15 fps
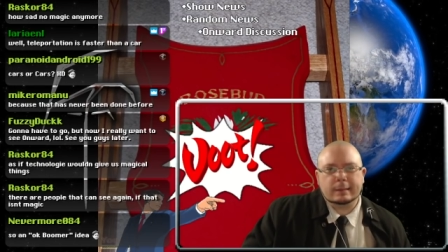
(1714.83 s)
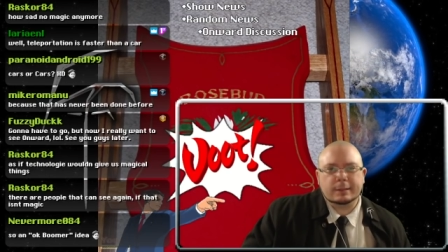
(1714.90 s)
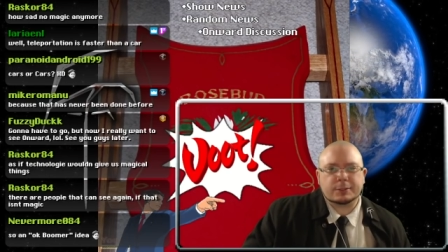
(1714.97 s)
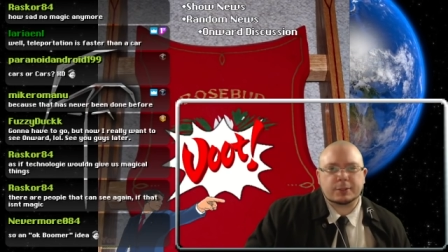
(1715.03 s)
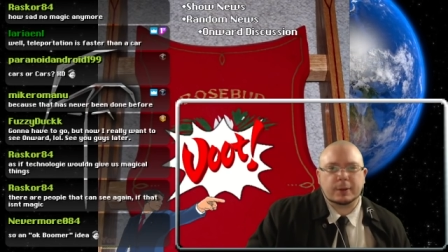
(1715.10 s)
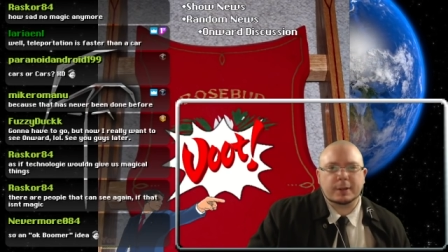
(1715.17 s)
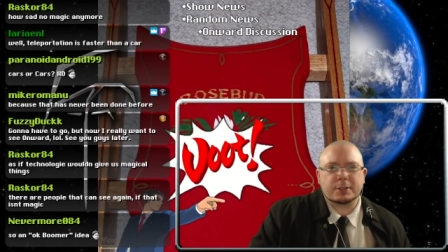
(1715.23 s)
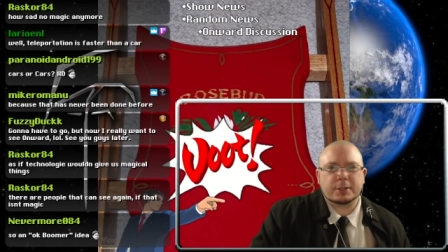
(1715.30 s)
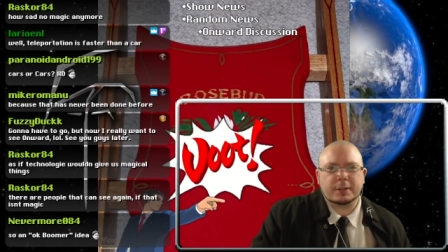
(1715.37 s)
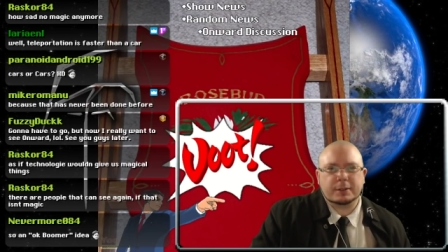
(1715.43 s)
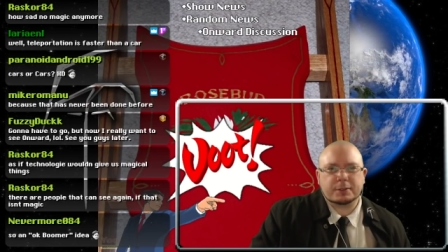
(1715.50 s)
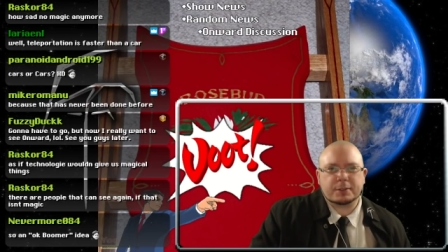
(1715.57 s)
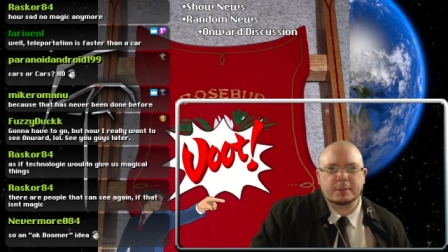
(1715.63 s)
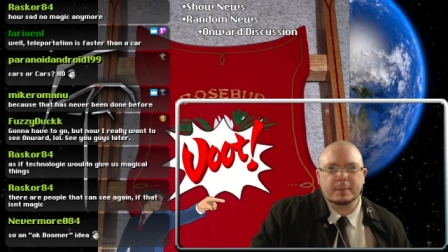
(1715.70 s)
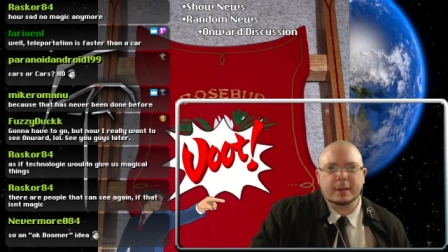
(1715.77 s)
so I should
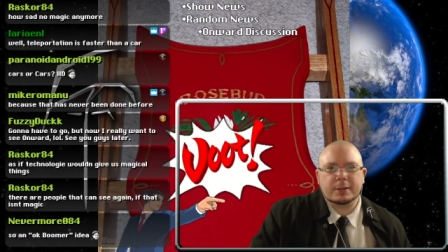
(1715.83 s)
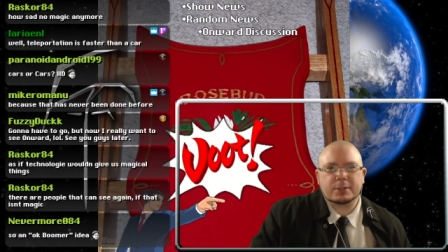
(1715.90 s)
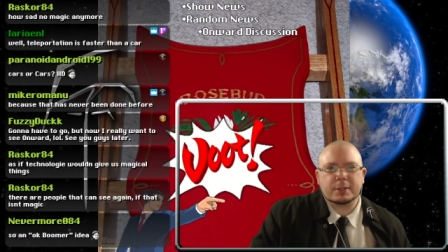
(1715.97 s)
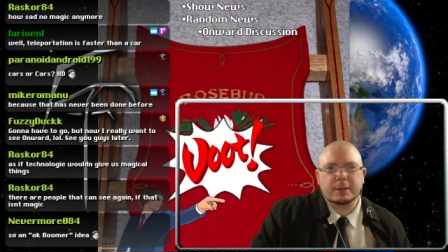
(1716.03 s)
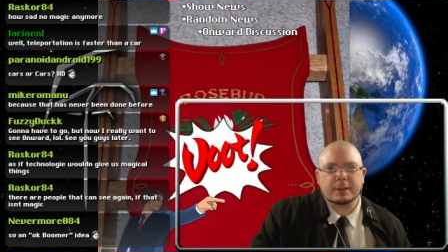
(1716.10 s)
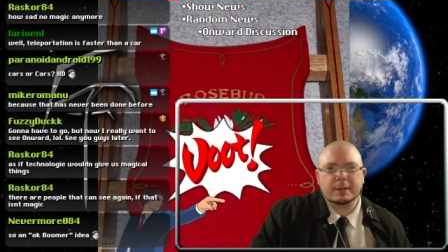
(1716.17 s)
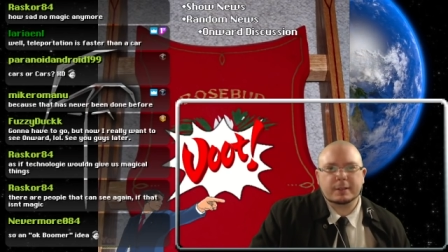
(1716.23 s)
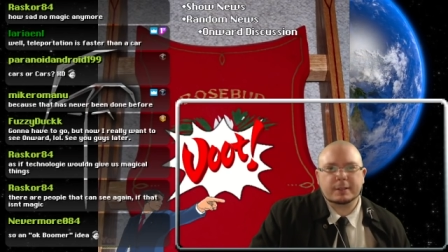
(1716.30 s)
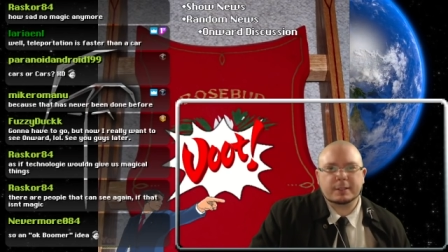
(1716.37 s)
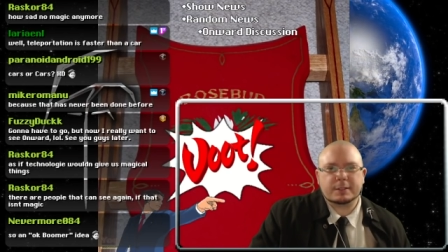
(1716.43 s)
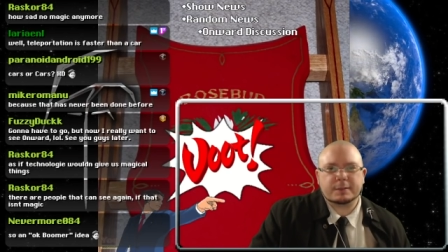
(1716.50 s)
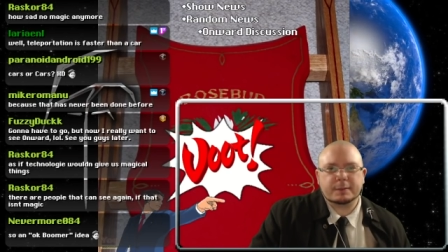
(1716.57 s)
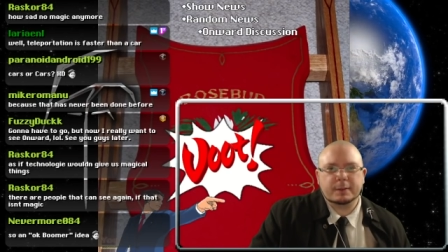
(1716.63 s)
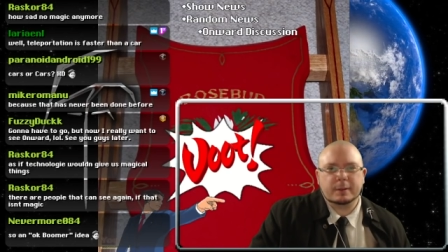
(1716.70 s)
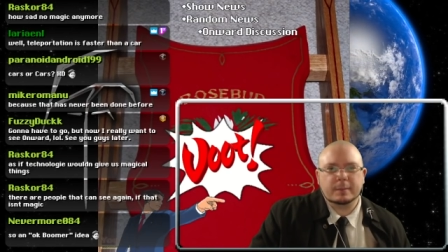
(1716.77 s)
also mention,
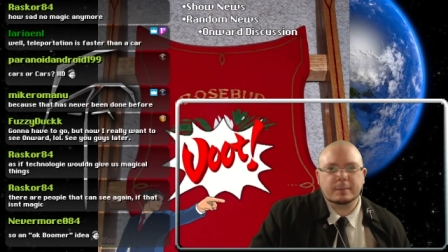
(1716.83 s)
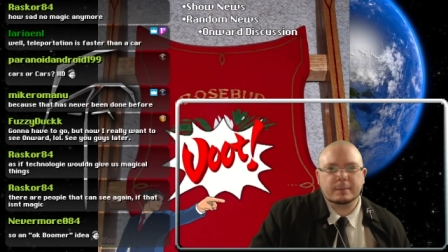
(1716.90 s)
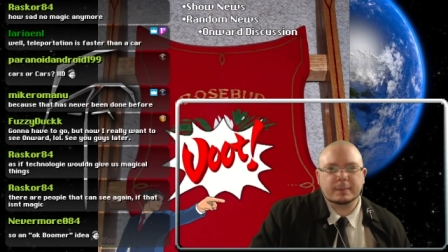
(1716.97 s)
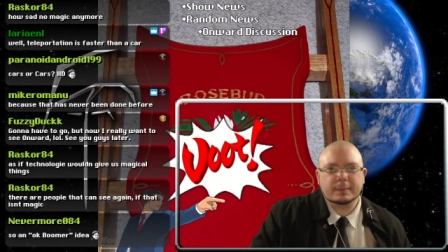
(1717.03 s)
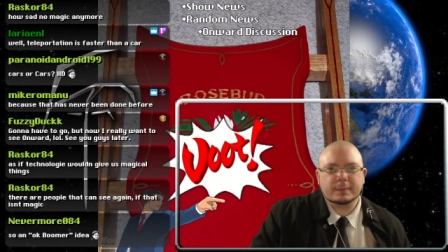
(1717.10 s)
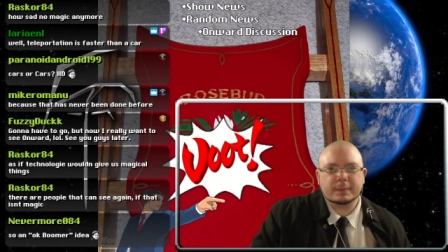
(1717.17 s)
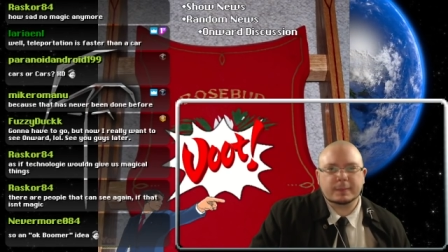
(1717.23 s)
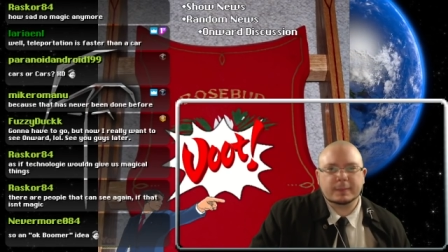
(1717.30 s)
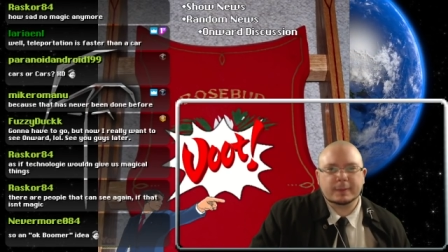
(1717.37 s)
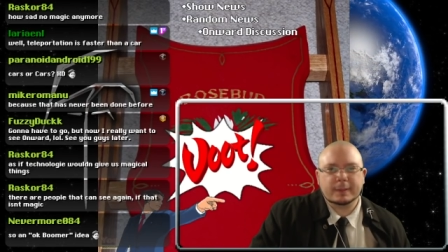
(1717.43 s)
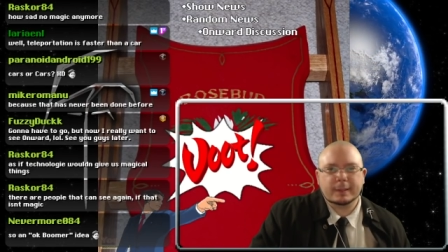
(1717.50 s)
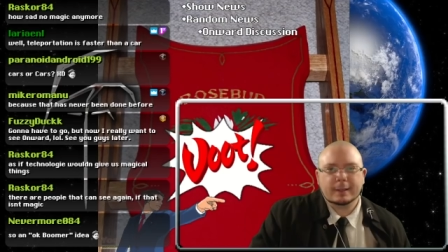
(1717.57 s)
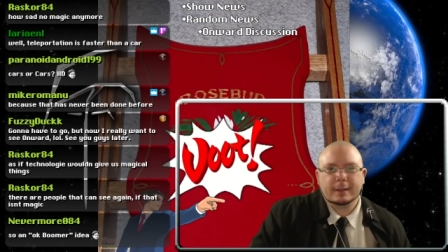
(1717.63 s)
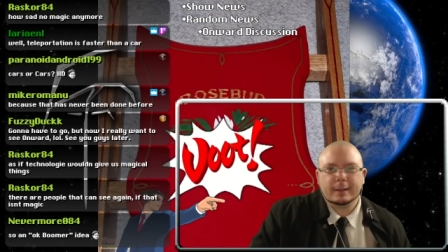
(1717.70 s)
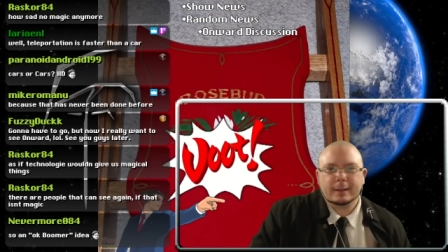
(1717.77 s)
this film,
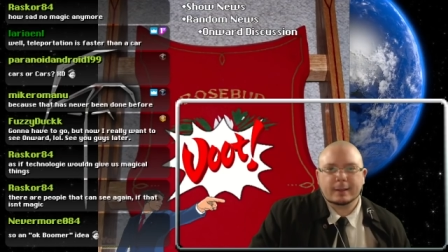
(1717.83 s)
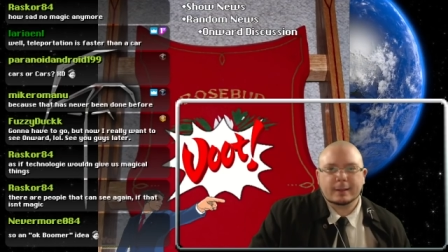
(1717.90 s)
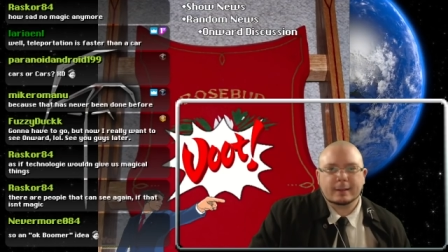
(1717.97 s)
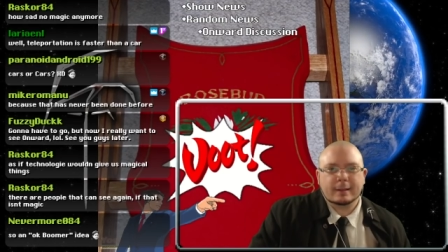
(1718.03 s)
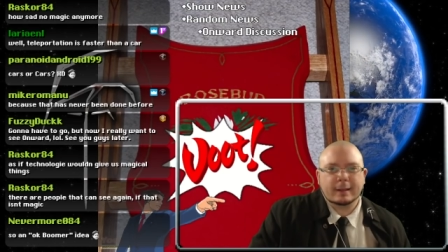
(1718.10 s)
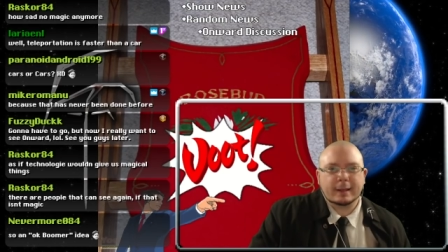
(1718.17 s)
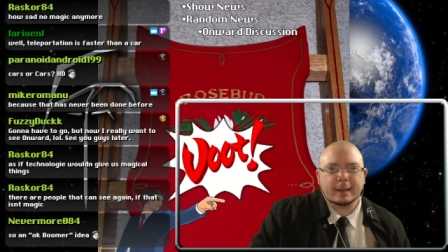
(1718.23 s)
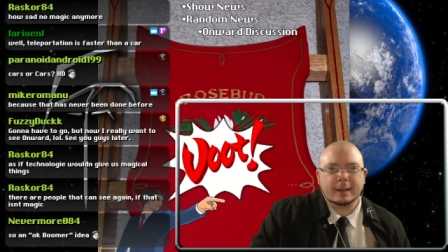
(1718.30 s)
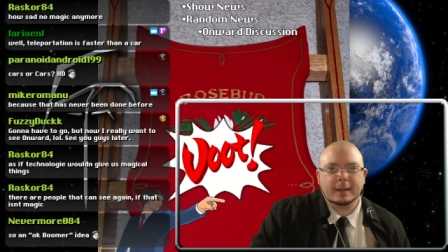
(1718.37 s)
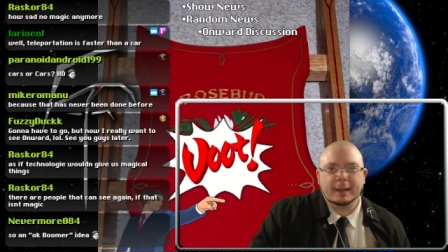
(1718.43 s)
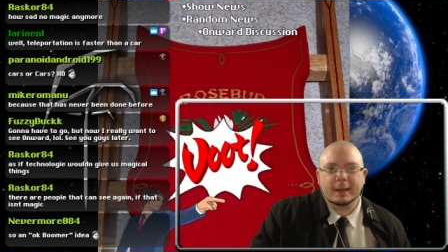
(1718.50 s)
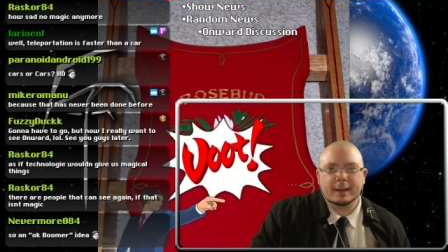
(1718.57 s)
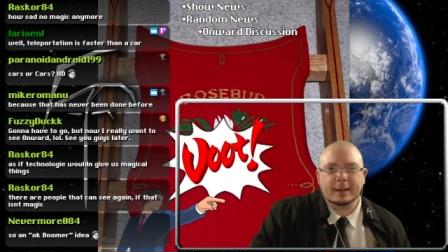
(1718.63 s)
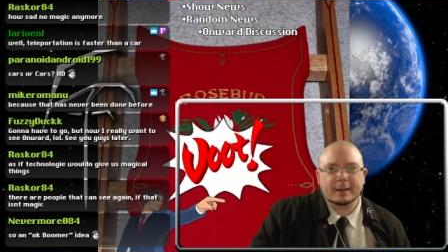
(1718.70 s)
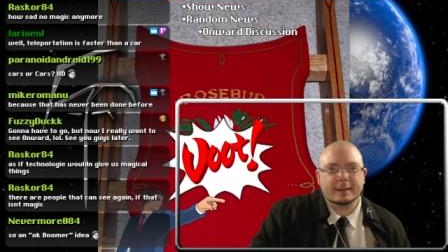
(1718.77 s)
like, it
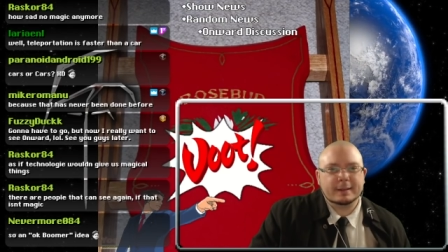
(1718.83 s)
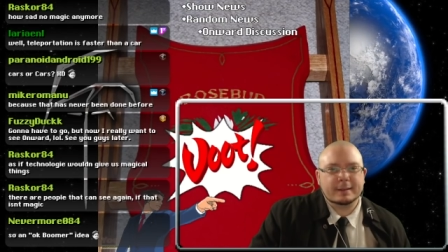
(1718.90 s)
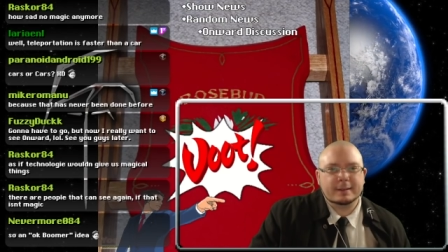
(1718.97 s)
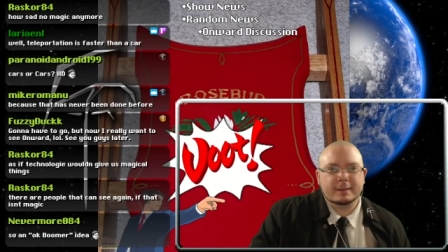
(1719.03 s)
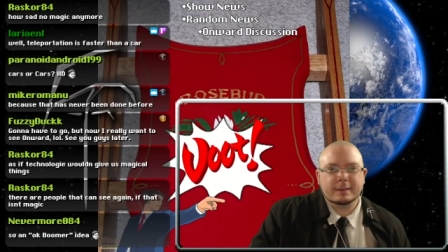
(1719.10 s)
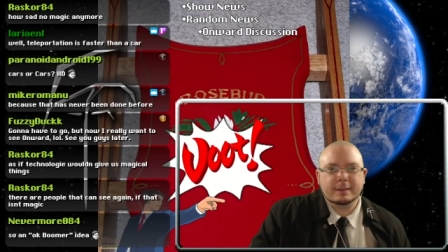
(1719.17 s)
had...